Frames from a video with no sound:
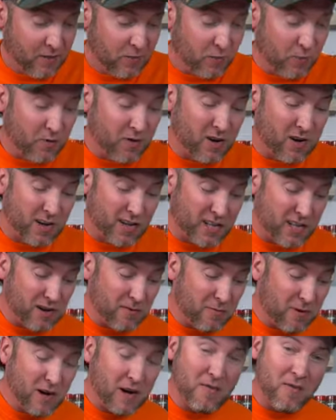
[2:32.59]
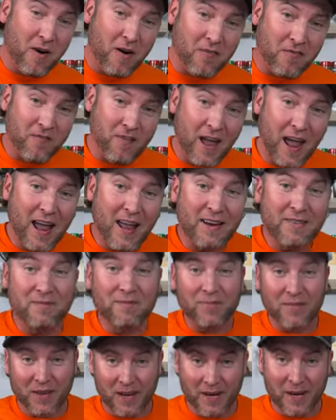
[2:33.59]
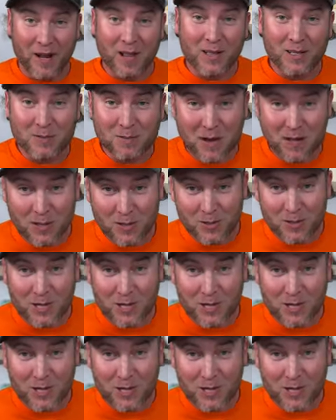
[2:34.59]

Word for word: We're gonna get rid of our fat, and now let's make those